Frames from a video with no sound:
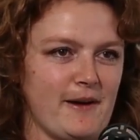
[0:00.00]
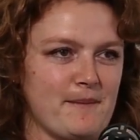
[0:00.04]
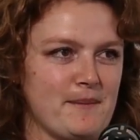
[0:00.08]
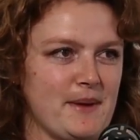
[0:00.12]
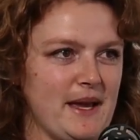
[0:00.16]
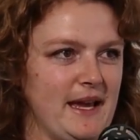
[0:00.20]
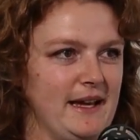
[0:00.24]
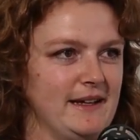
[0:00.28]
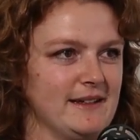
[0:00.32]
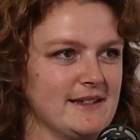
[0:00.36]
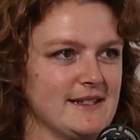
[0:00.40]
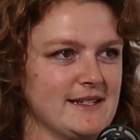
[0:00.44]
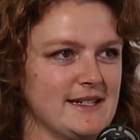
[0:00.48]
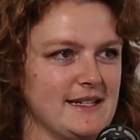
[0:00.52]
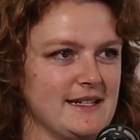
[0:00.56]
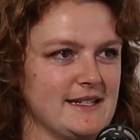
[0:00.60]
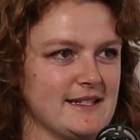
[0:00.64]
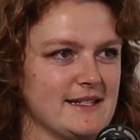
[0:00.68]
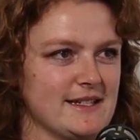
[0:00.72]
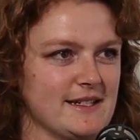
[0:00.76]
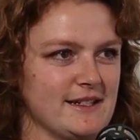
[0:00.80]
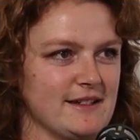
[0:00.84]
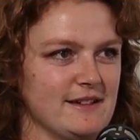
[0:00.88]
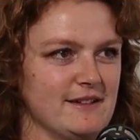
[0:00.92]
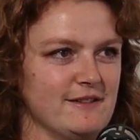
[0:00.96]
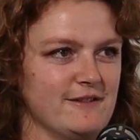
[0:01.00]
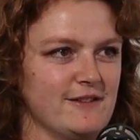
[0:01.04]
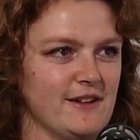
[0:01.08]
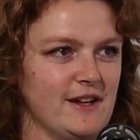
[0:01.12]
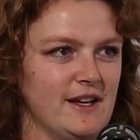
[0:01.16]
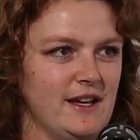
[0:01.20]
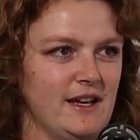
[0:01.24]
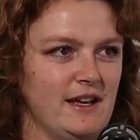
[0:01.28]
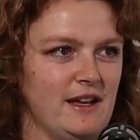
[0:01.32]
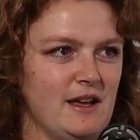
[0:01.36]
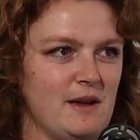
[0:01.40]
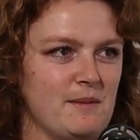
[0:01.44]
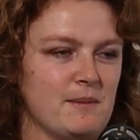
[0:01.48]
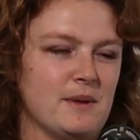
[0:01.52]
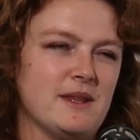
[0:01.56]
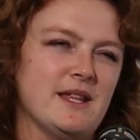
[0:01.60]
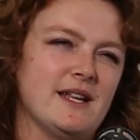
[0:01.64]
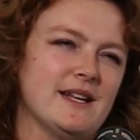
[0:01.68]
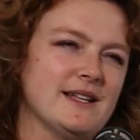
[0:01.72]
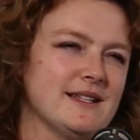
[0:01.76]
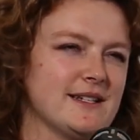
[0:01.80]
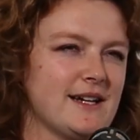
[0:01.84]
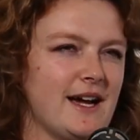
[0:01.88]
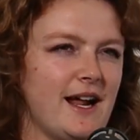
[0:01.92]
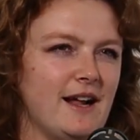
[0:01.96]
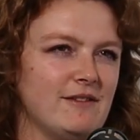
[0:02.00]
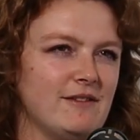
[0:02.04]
being insensitive. But then it's kind of